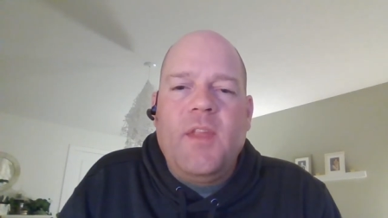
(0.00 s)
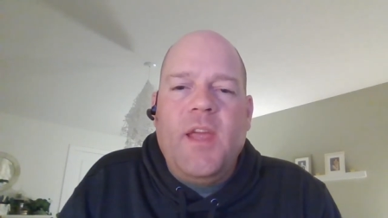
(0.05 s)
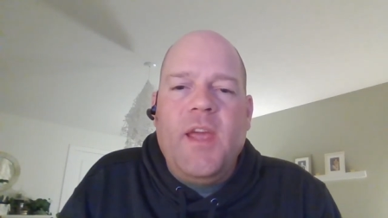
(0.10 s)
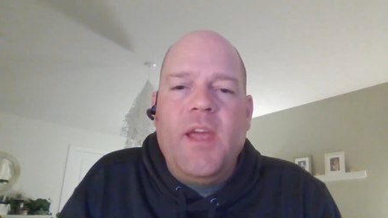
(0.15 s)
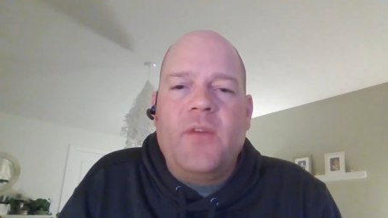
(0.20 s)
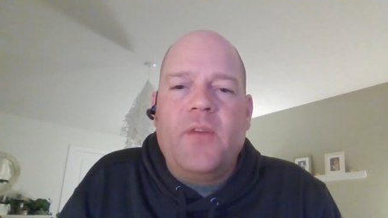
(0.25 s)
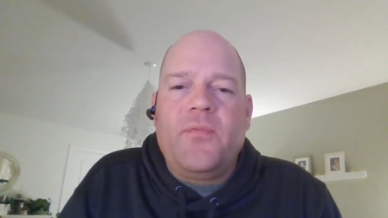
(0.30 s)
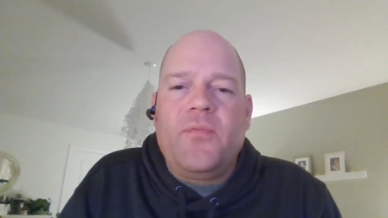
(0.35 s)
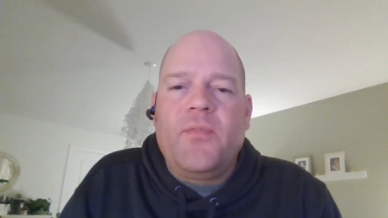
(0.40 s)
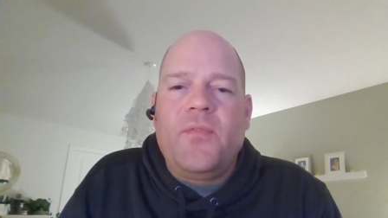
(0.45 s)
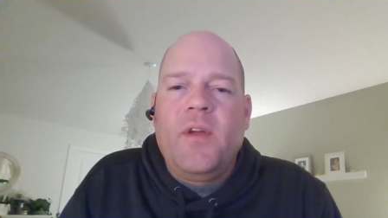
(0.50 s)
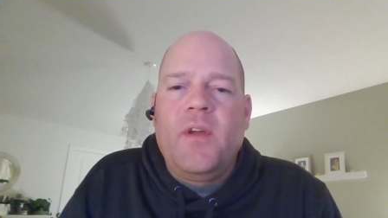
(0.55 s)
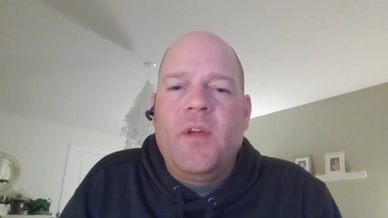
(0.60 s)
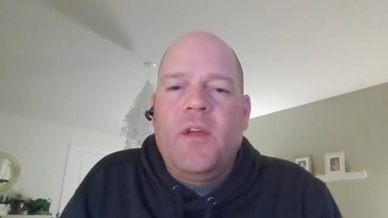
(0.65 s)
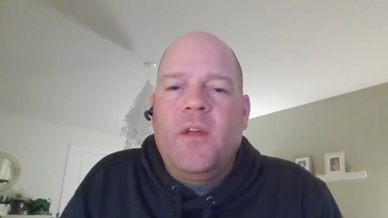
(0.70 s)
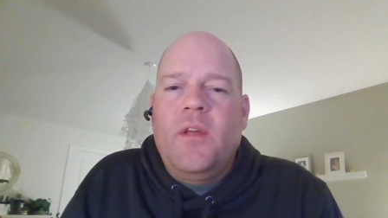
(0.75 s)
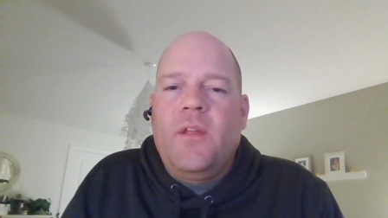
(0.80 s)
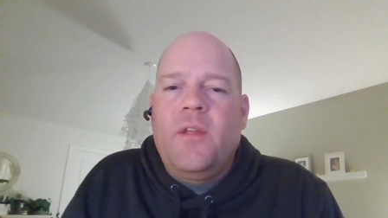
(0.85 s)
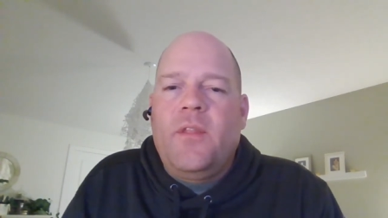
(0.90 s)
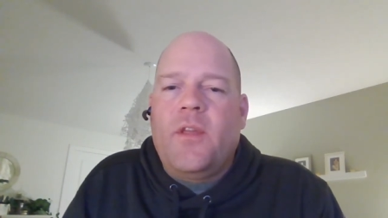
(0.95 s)
If
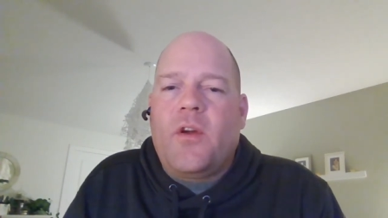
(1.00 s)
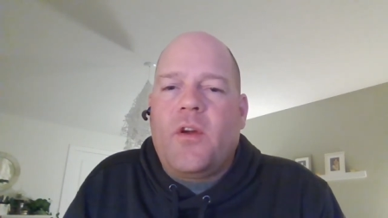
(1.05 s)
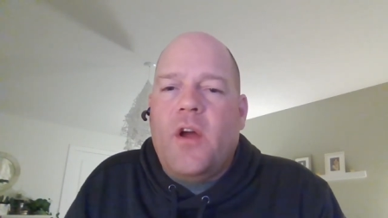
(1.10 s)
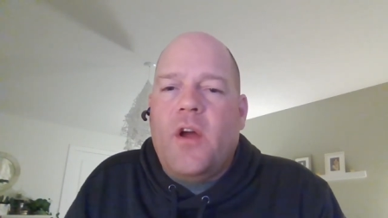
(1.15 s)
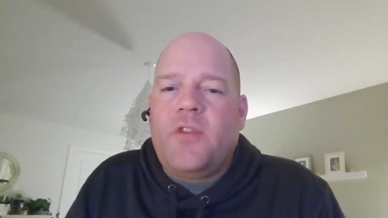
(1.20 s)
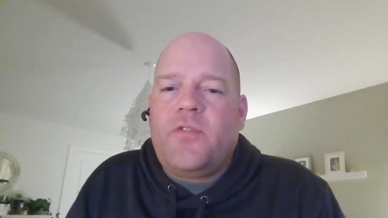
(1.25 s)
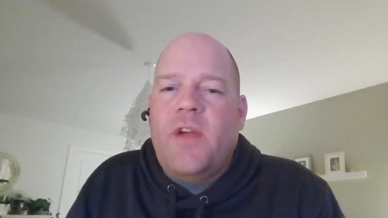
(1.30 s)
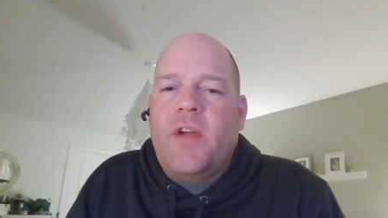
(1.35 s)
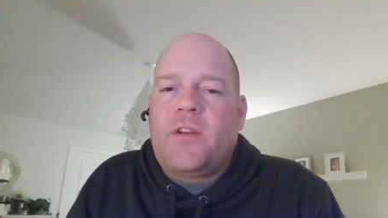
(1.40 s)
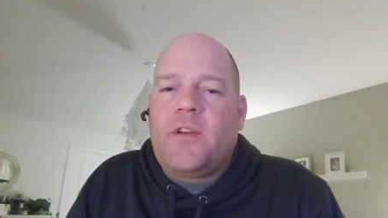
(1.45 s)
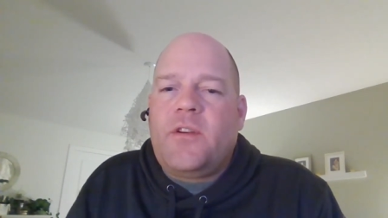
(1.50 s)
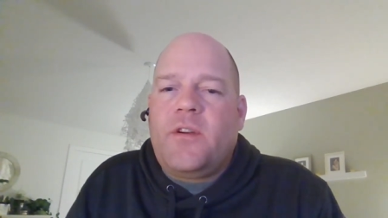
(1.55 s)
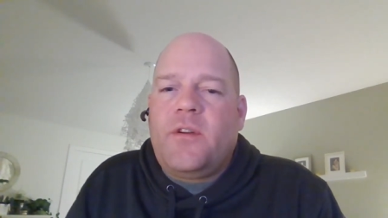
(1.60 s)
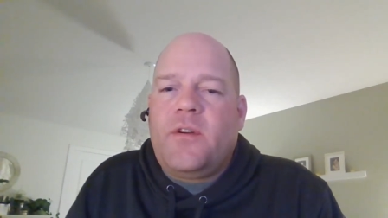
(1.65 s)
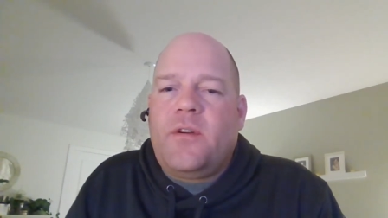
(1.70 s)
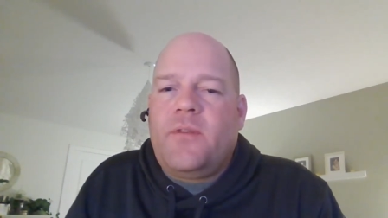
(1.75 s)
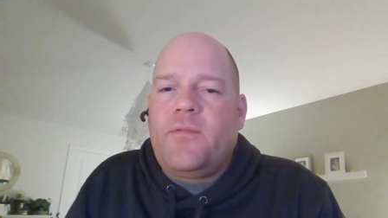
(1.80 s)
the contractor,